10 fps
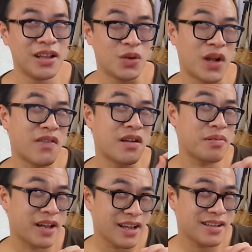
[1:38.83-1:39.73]
the one I
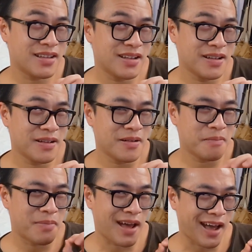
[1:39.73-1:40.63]
replaced
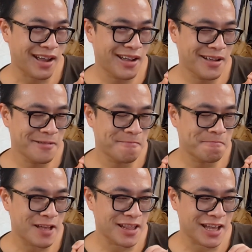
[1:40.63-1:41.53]
back
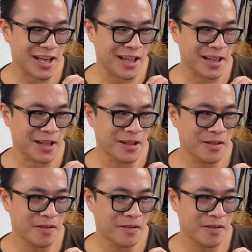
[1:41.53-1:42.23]
and then